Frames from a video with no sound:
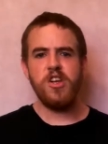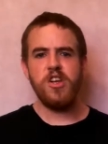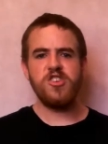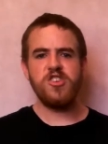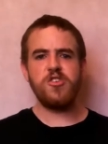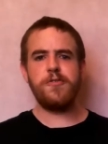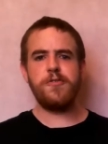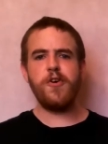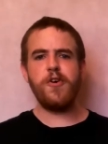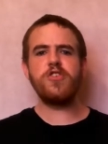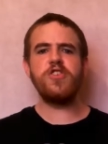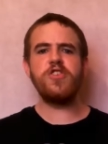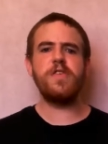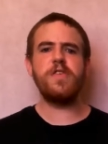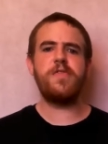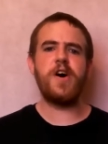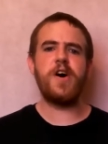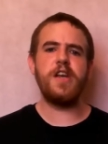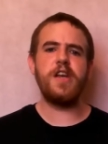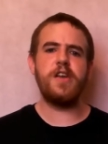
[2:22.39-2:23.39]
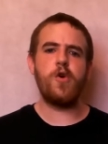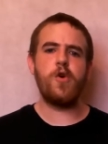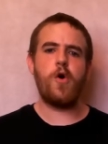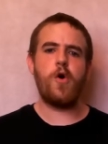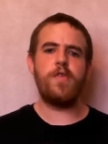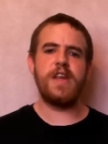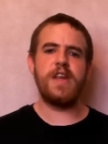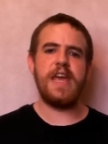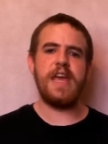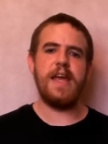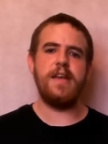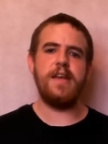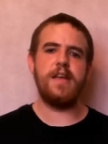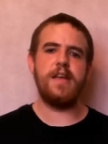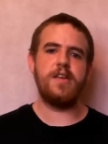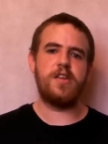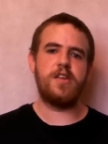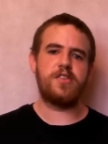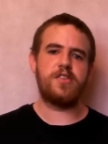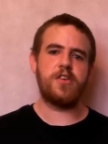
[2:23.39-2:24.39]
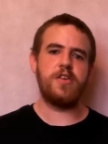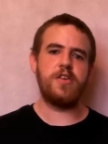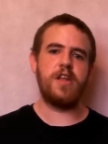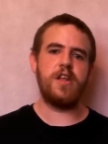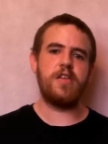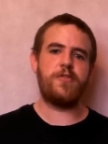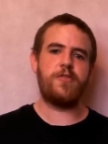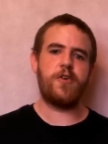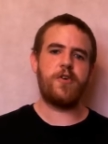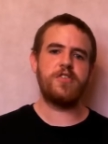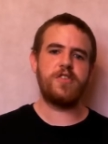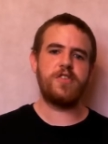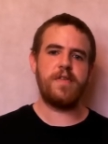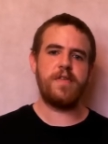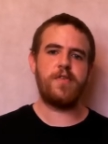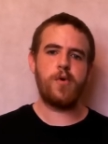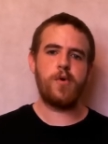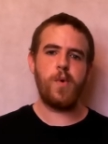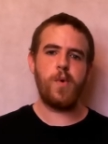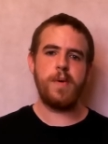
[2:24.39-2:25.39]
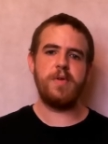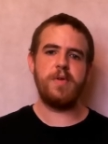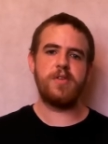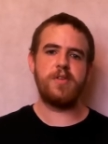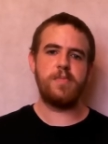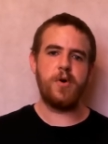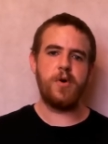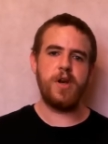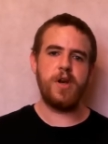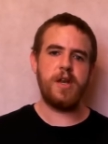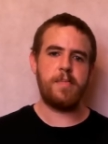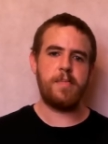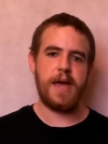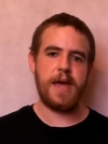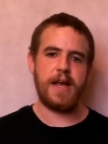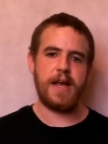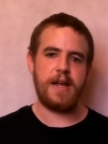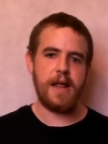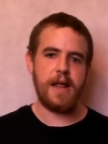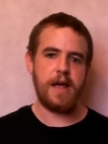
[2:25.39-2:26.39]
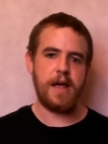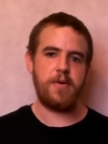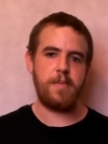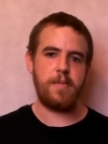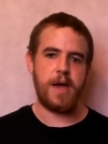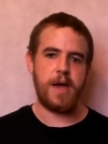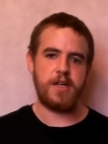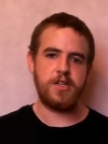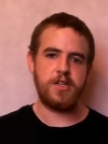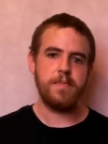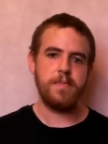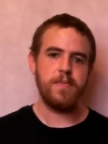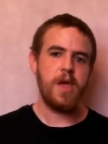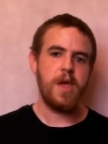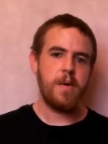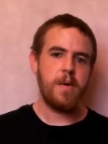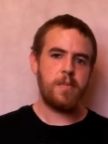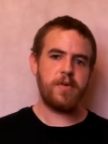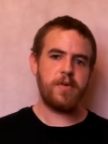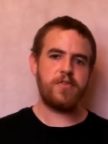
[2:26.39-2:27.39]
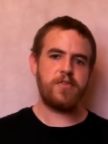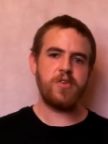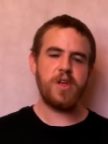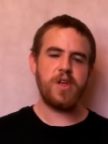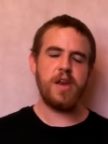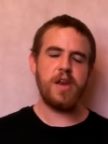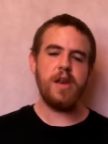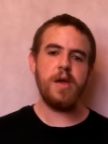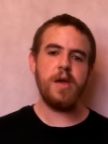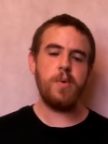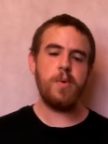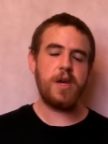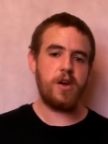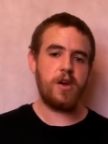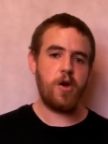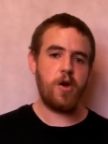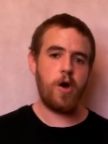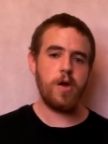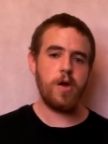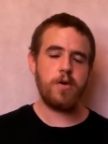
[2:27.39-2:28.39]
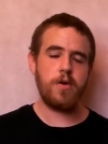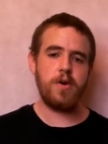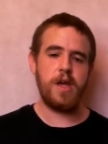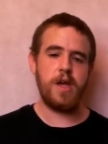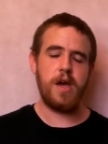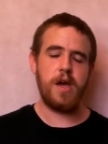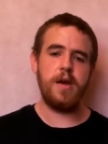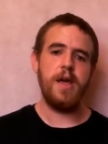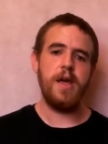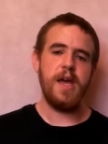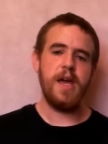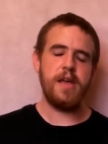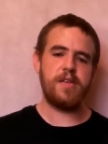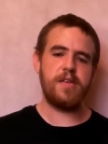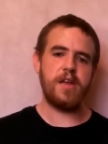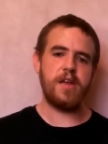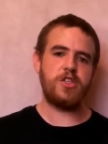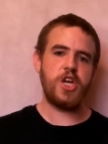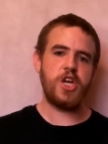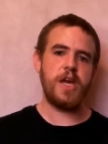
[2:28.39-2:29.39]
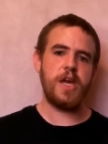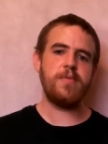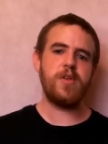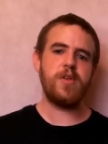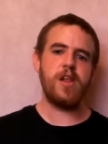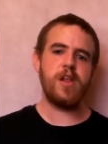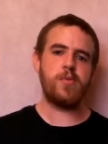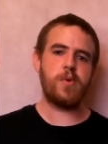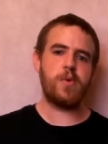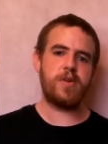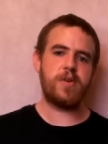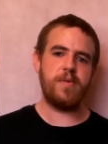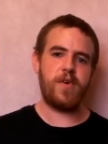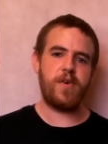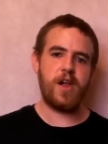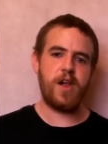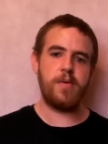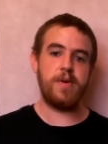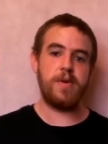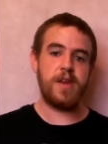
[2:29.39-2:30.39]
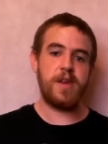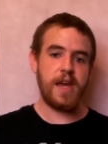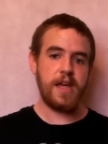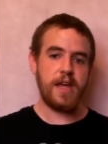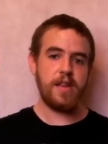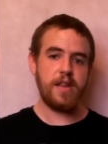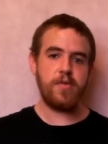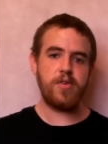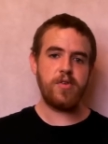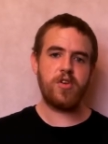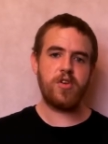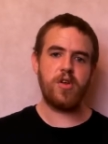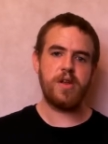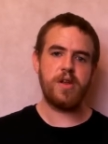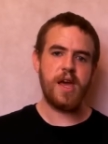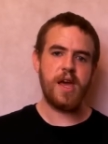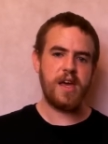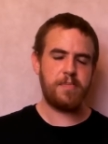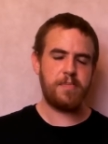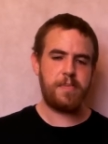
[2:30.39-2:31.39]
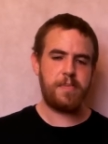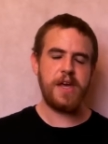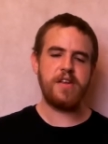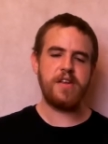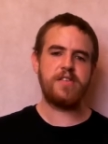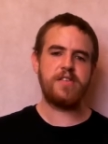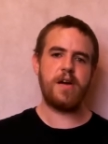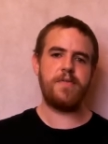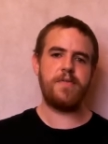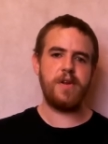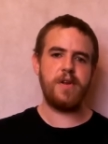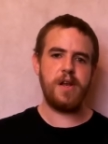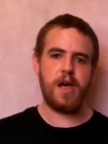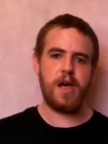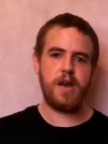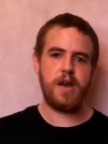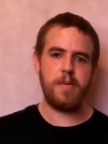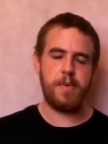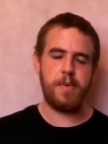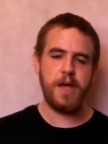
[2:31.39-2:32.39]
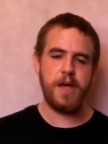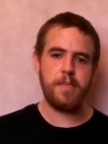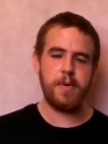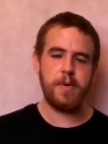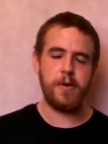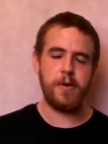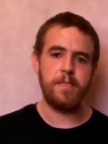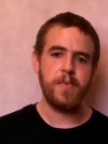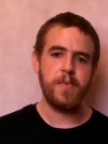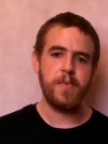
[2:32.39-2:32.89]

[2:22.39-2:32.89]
So folks are divided over the ending to Sunday's first ever Women's Money in the Bank ladder match. But if there's anything we can all agree on, it's that James Ellsworth's involvement in the result has pissed off a lot of people.